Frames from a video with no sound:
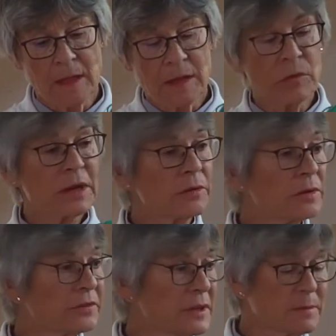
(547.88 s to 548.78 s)
Well, it all
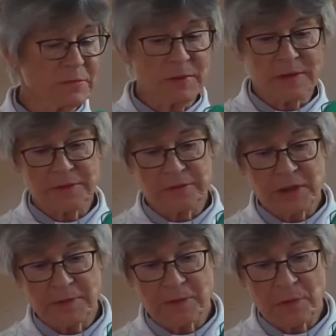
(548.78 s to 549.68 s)
seems rather
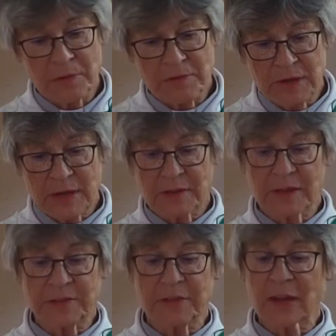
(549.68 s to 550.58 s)
straightforward, really. The
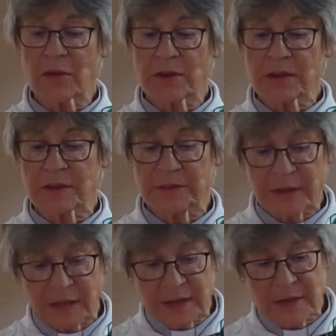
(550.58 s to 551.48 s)
listening audience
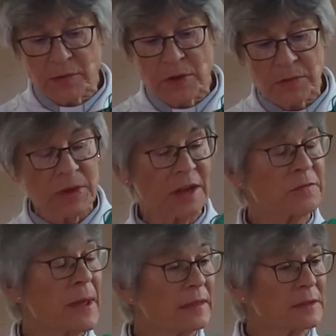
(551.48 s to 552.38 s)
hear what we
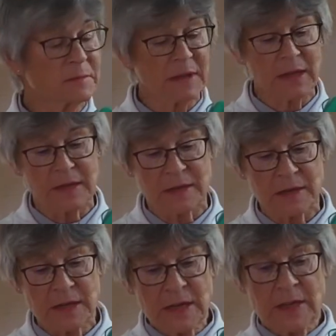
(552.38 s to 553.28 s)
expect them to hear.
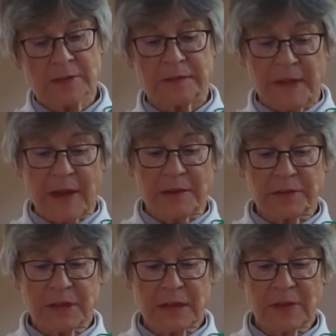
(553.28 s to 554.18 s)
The
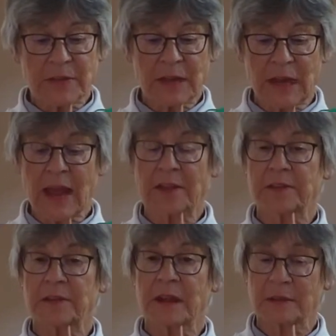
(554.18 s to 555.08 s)
Pharisee and the
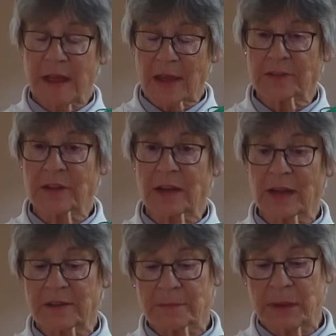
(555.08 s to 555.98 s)
tax
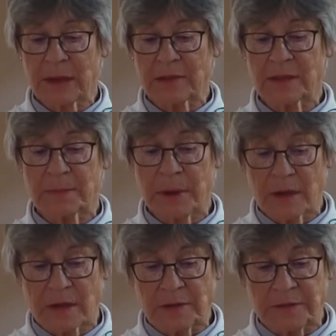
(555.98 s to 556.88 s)
collector play their
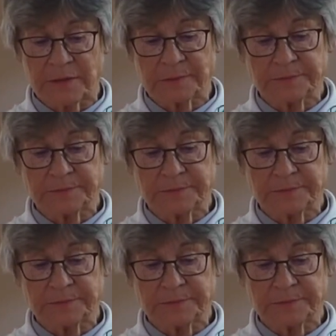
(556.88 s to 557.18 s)
parts.